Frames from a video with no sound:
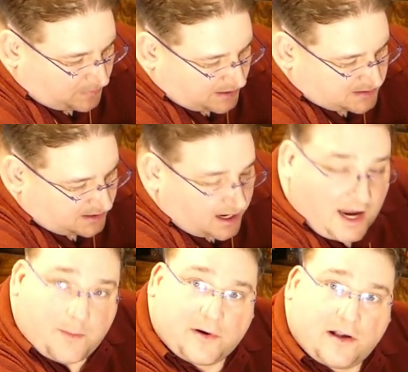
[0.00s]
guessing a
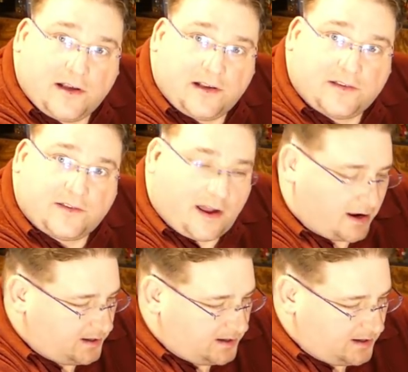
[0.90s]
hammer nut
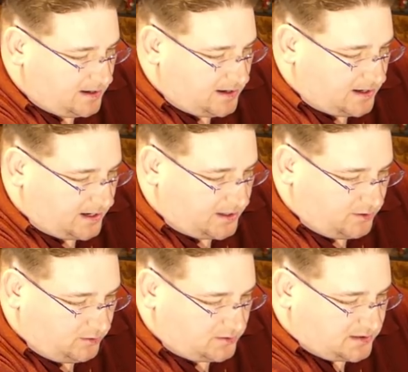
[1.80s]
inside, and
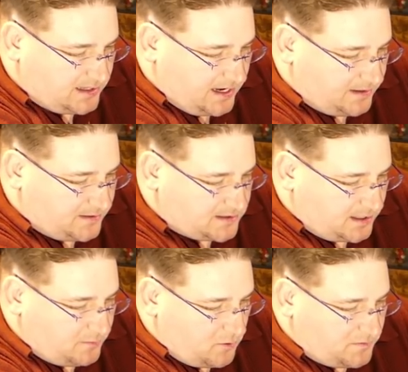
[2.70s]
you loosen that and this
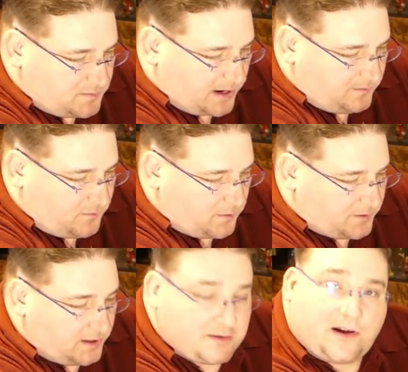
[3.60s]
thing moves back and
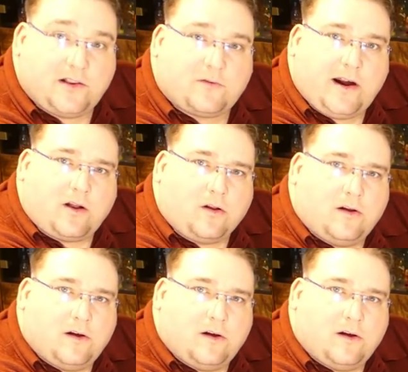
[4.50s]
forth inside the rail.